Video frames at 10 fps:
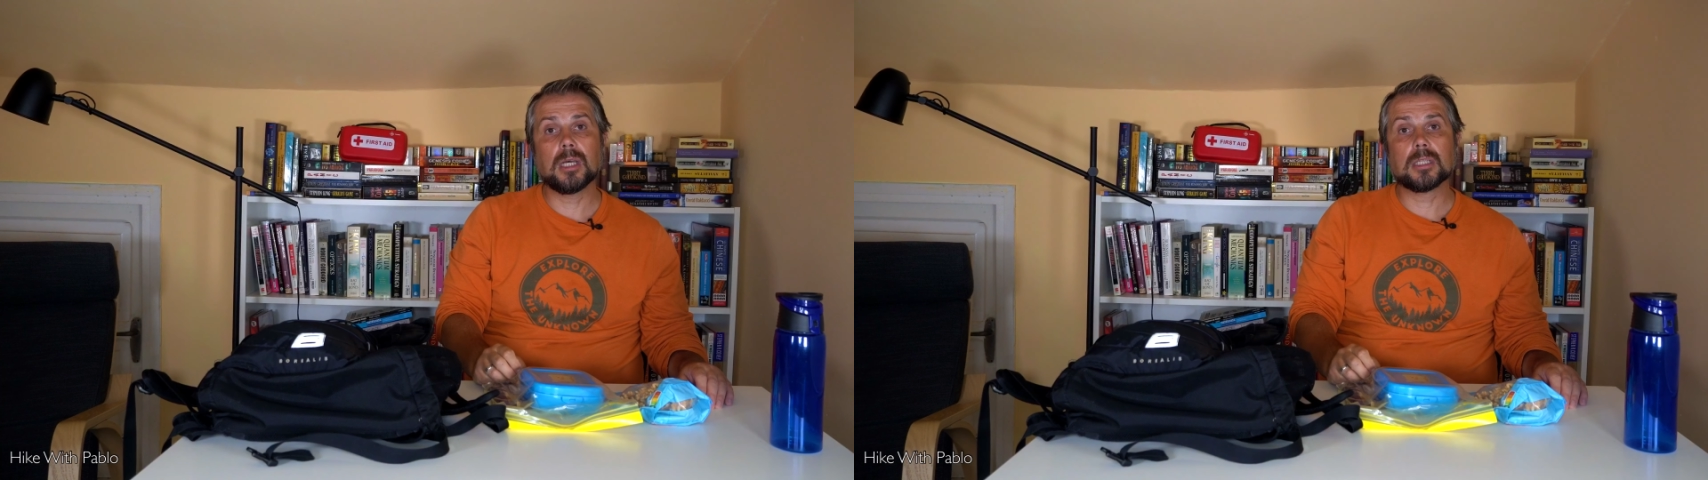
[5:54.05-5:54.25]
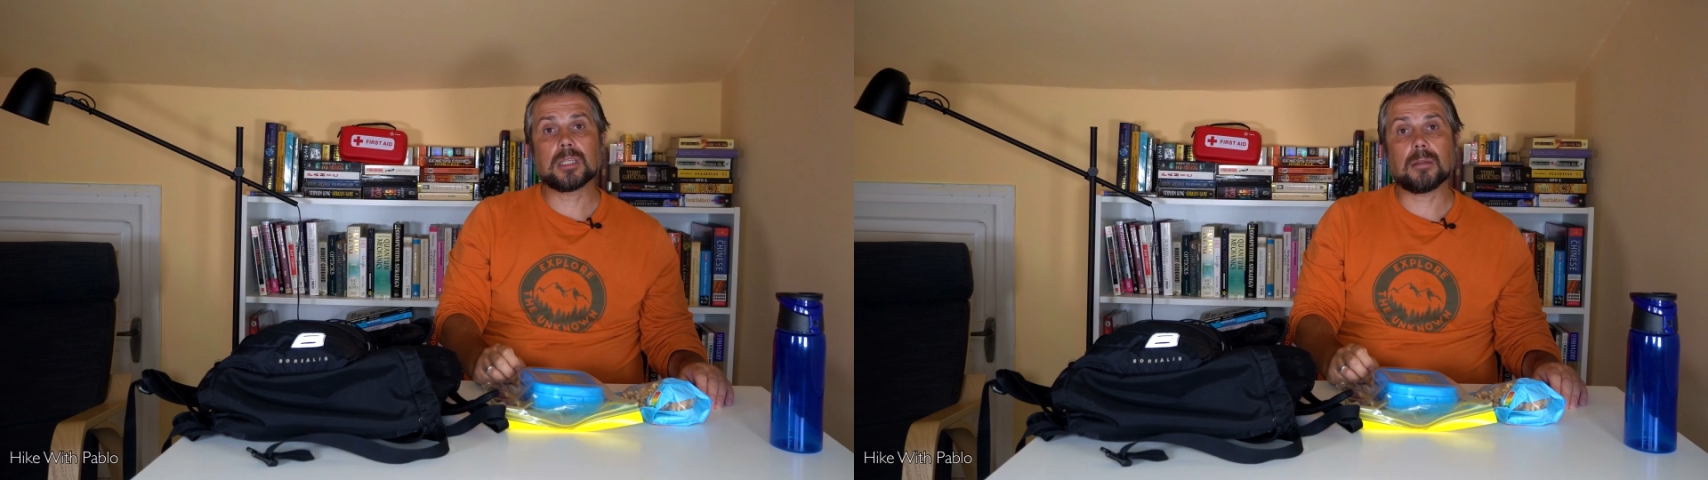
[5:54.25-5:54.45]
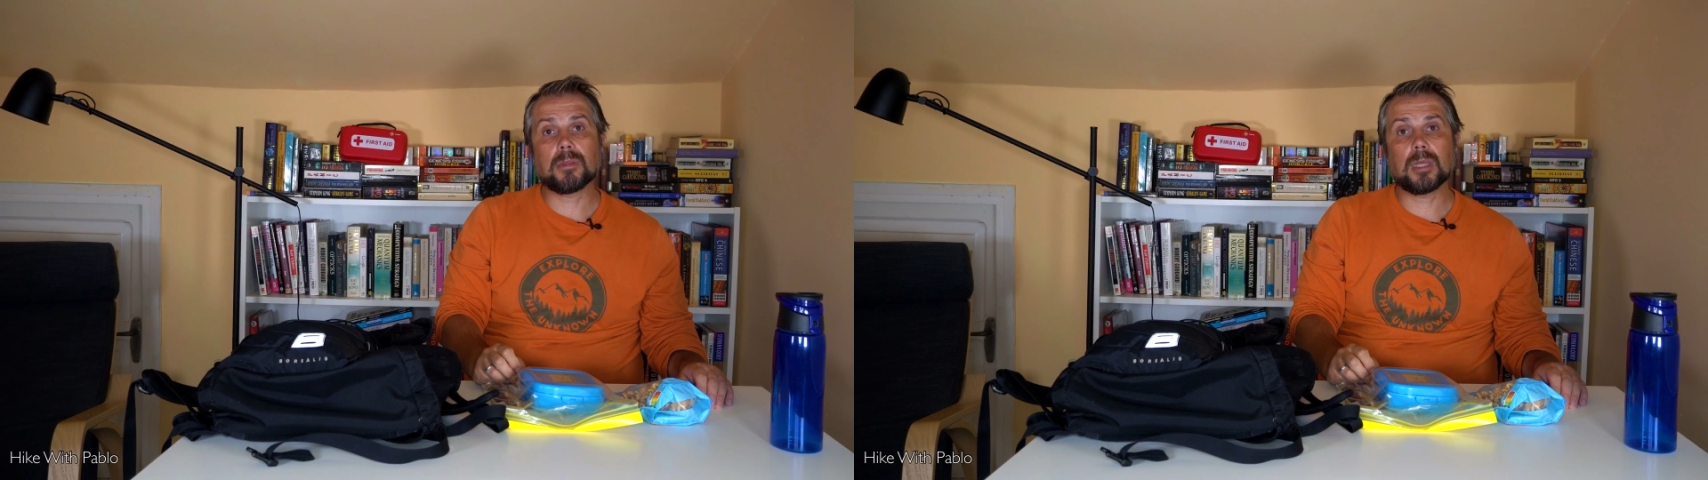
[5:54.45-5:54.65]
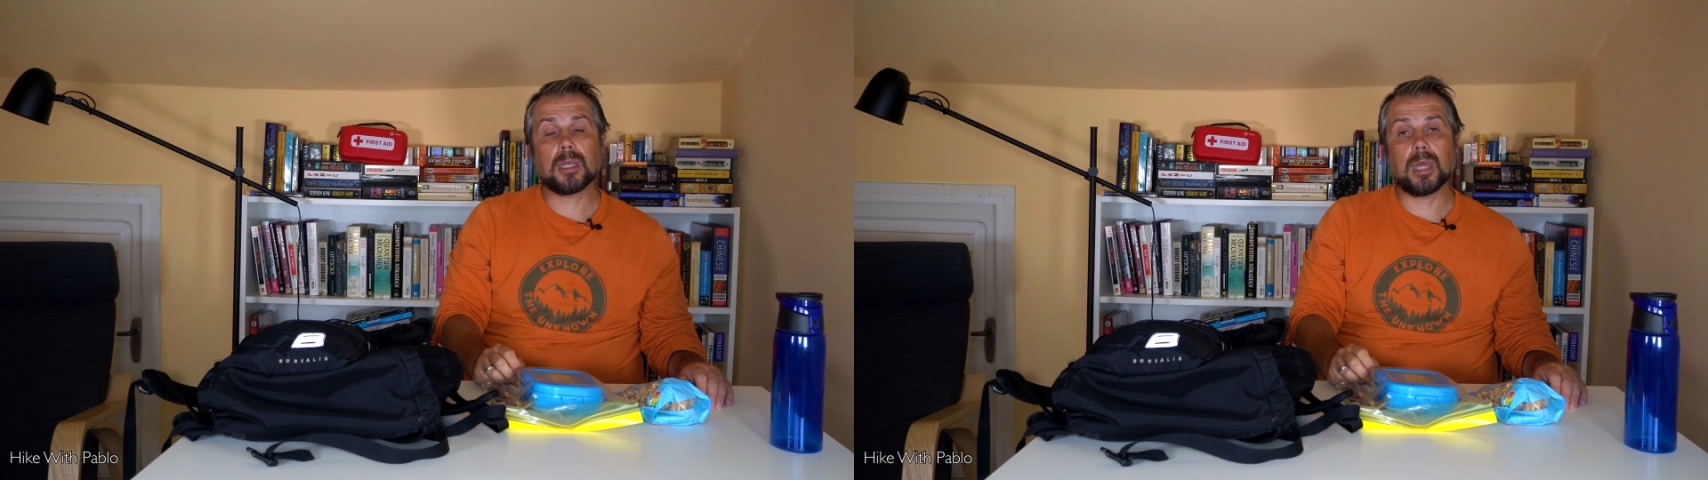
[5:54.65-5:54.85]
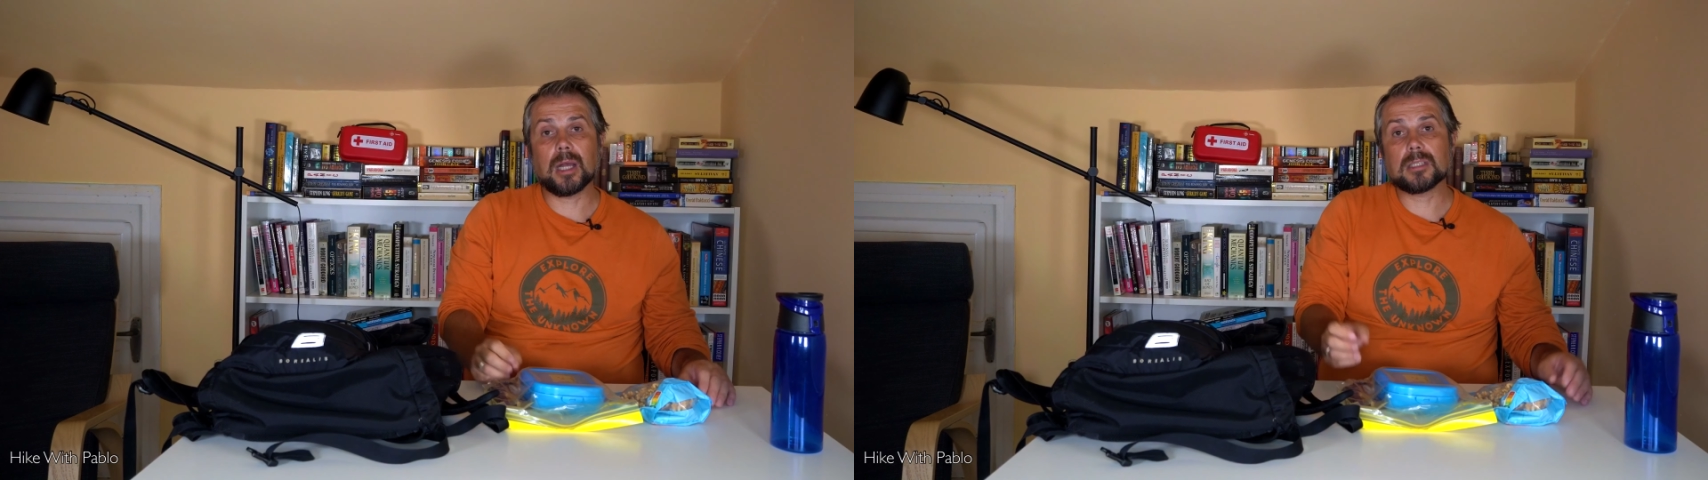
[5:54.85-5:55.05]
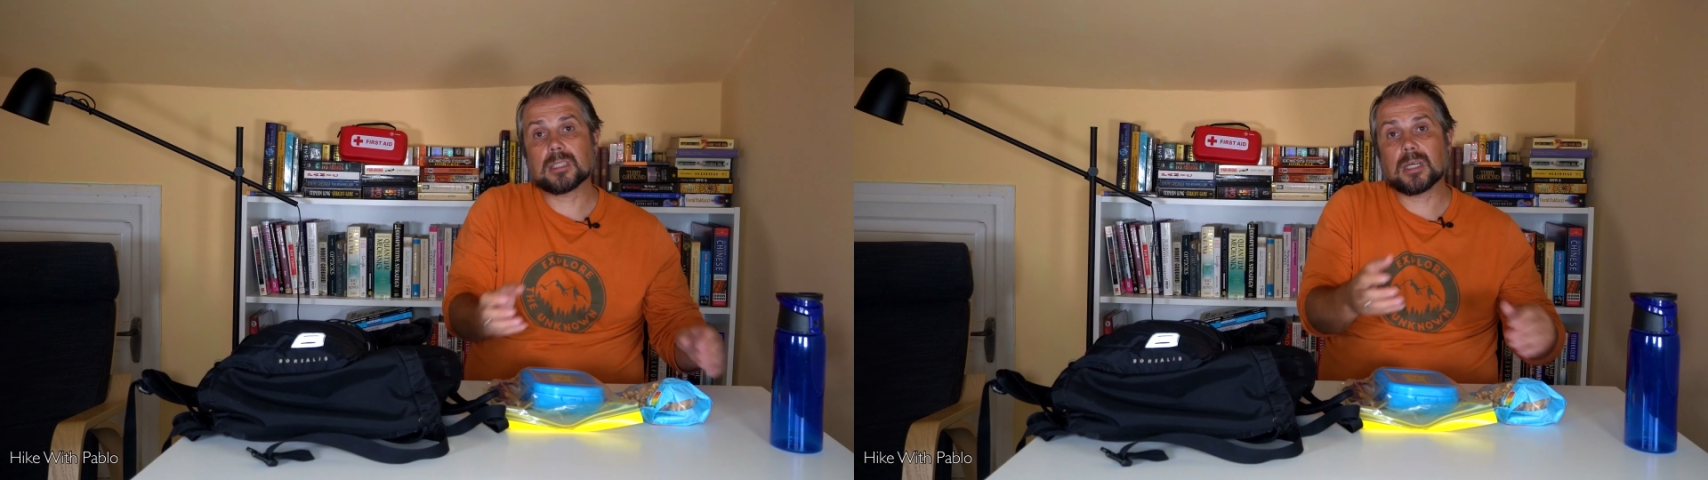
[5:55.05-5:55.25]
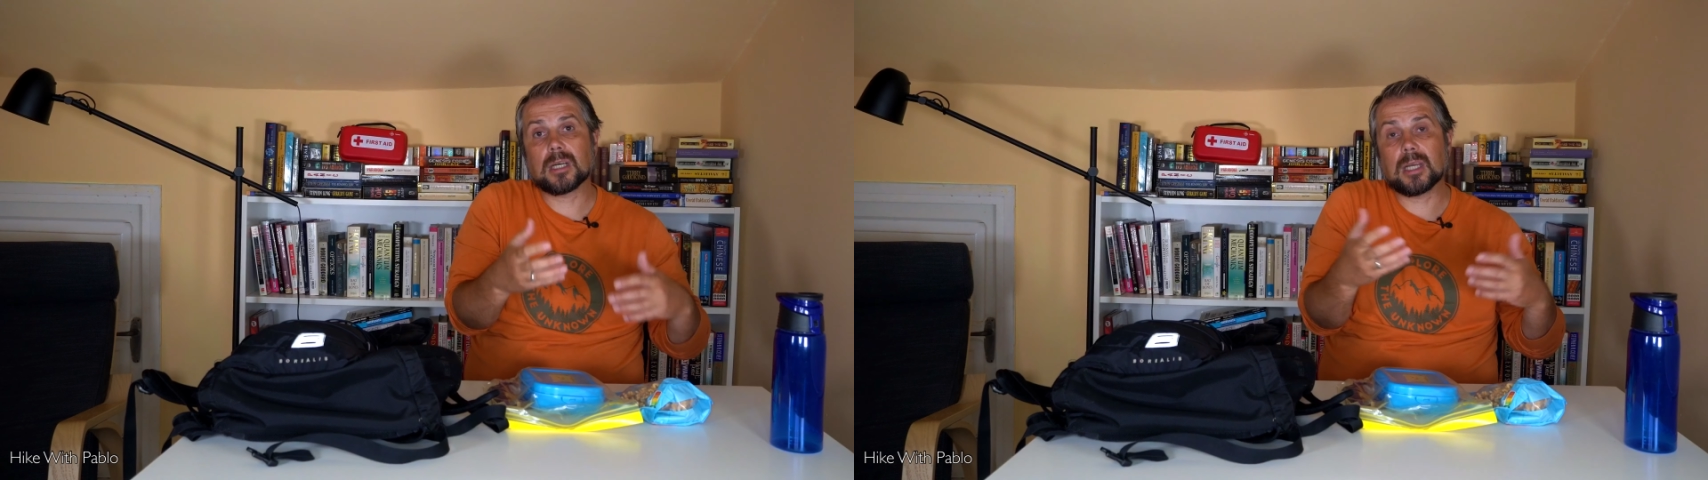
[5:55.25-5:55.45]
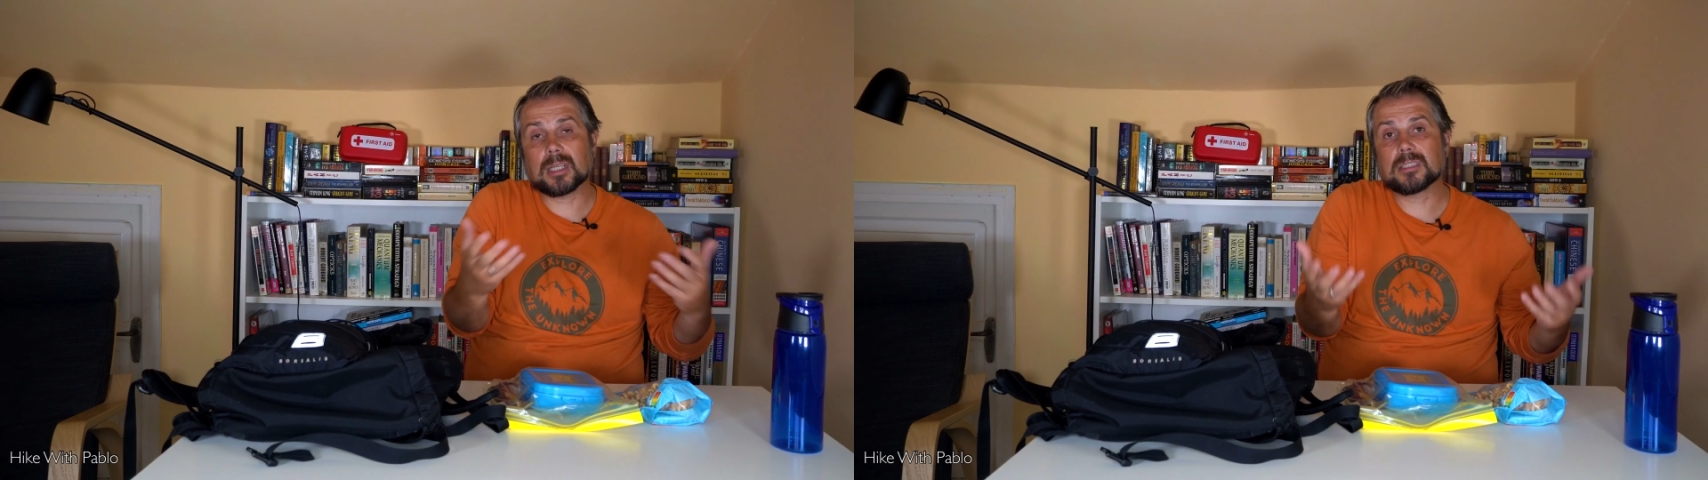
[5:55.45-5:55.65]
Something else,
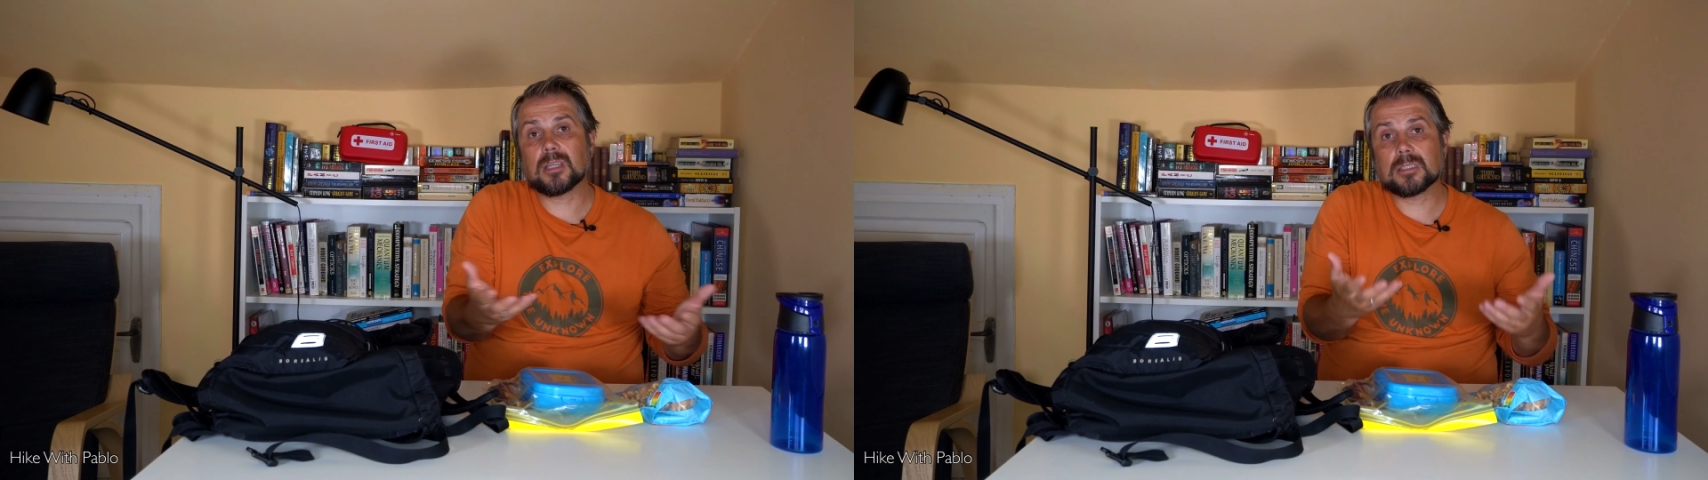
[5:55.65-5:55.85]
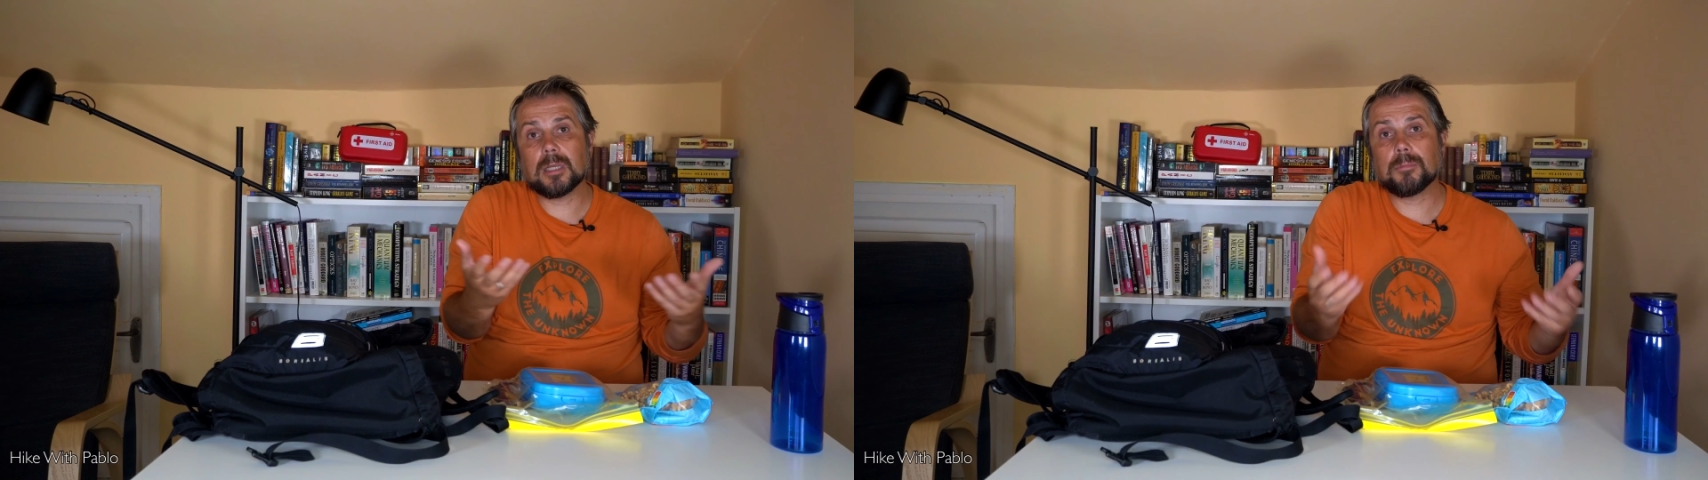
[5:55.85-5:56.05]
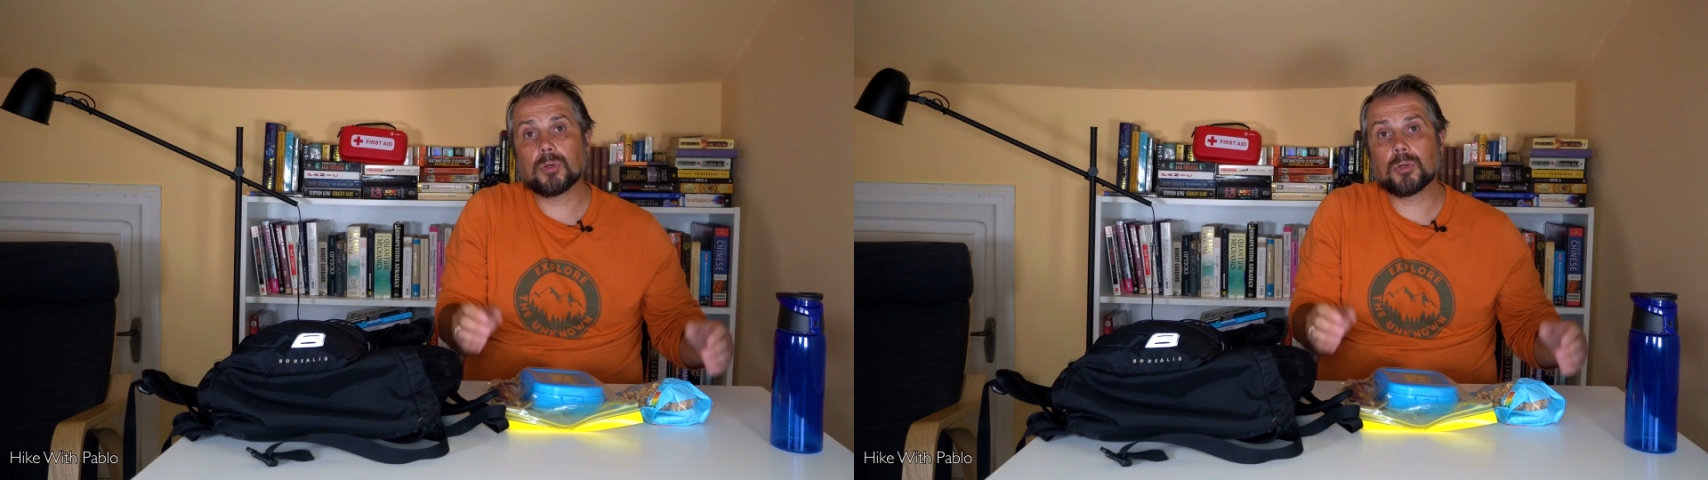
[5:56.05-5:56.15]
an extra tip,